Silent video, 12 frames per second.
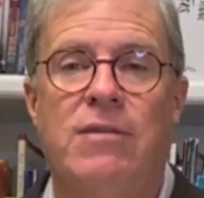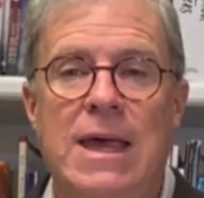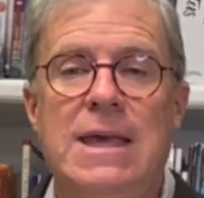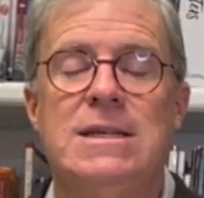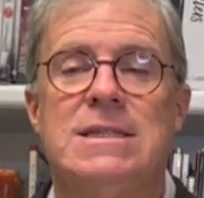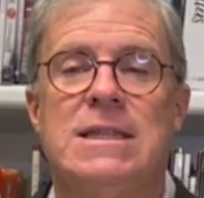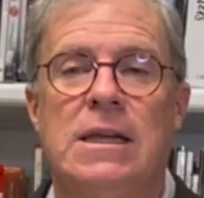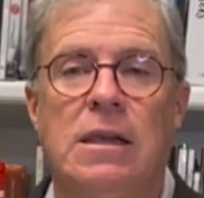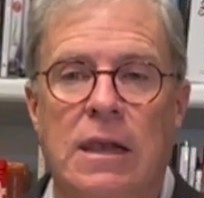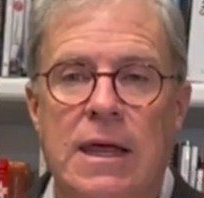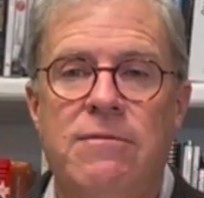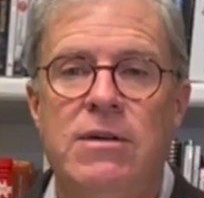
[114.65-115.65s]
He is the
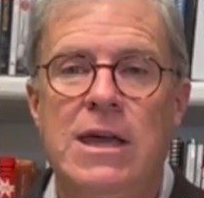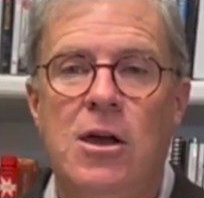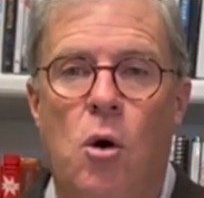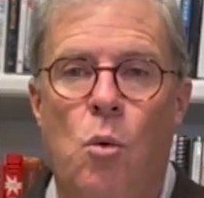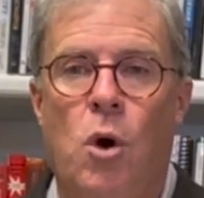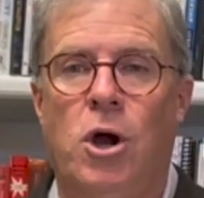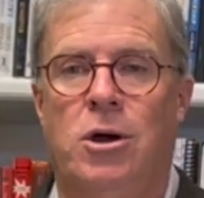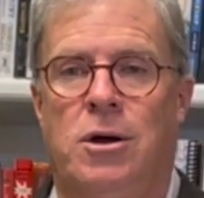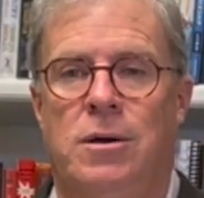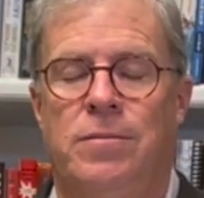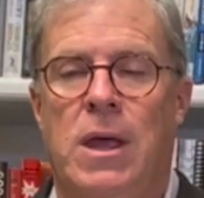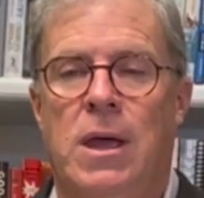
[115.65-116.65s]
living word.